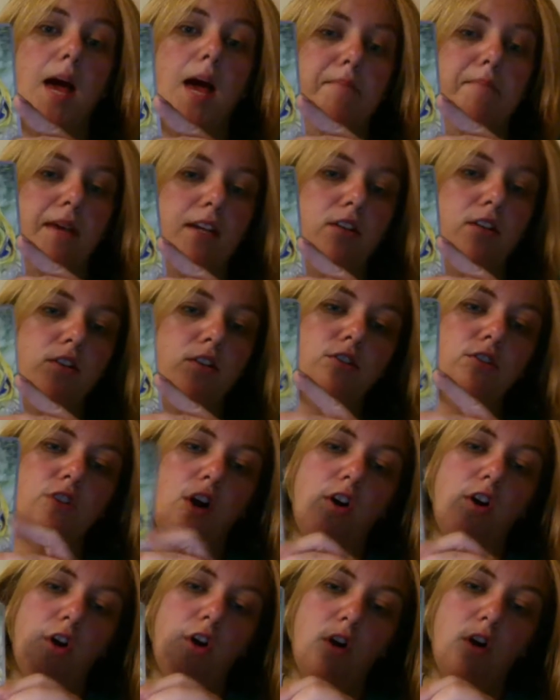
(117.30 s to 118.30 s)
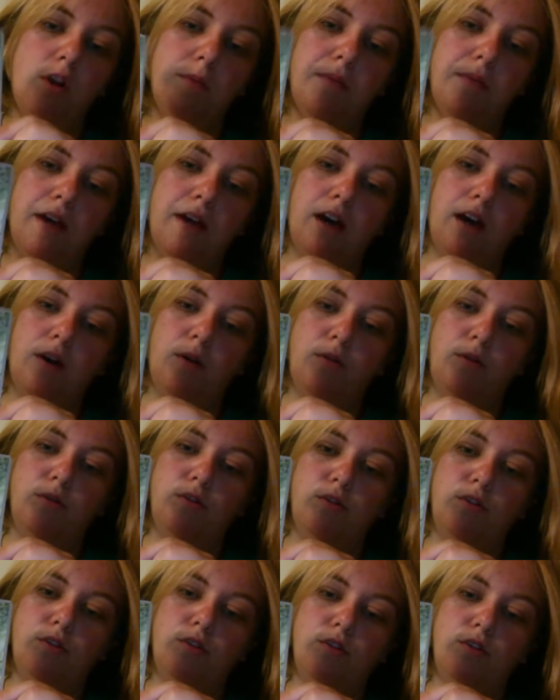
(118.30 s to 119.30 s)
Pentacles are all
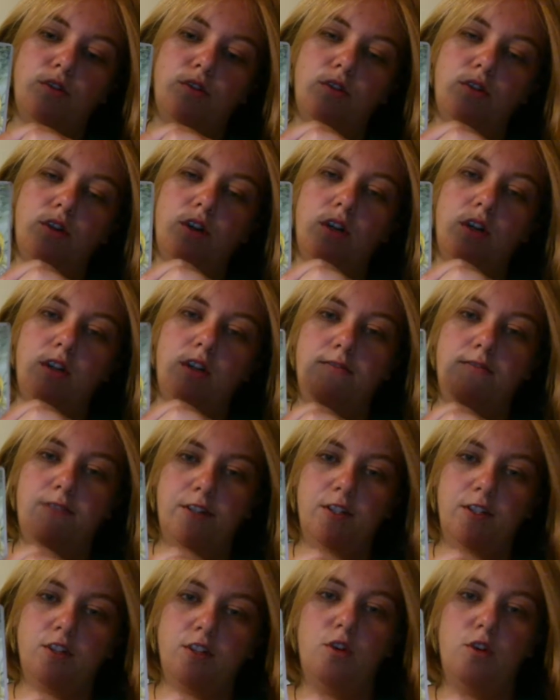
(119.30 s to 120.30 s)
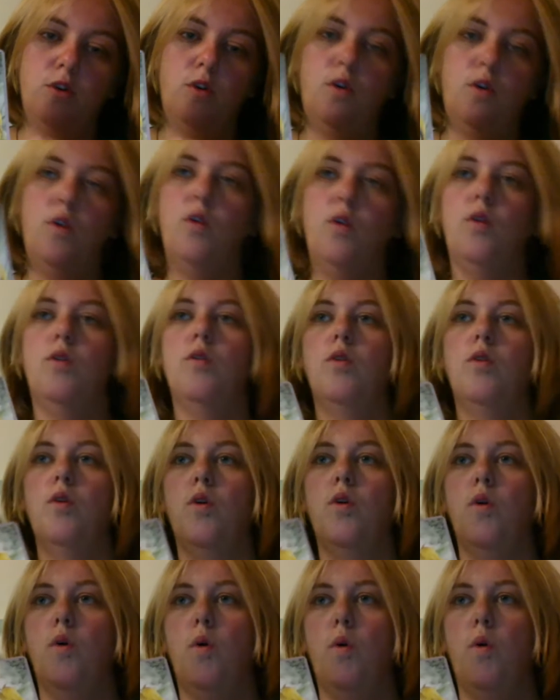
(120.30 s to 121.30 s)
about the physical,
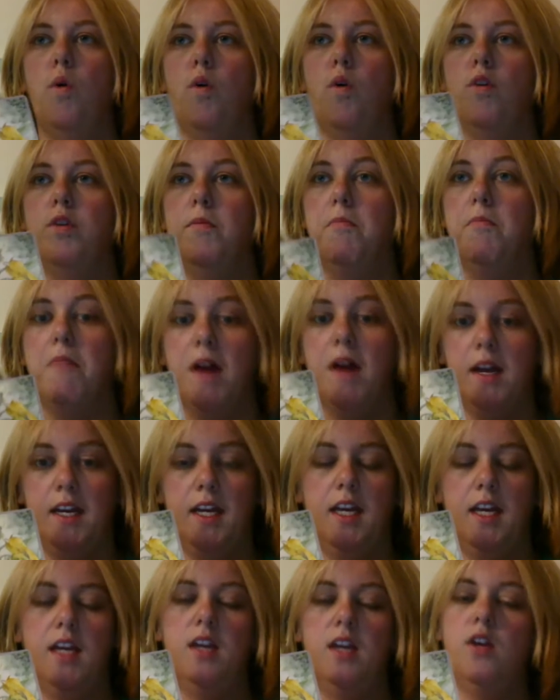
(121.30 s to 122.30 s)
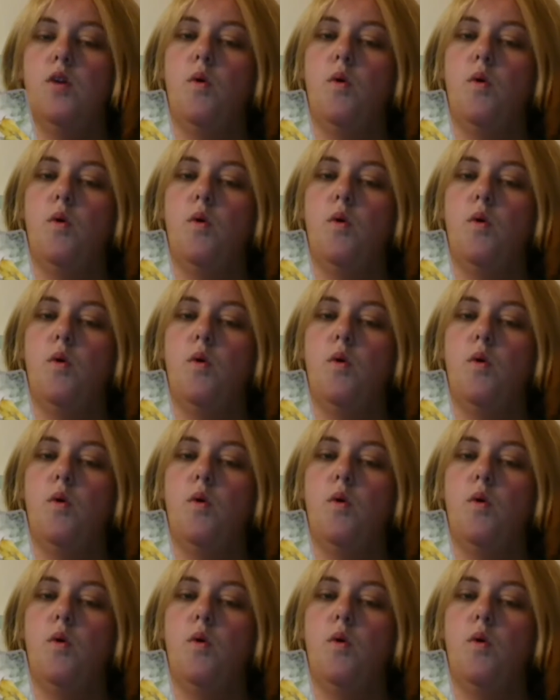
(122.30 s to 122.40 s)
or the money,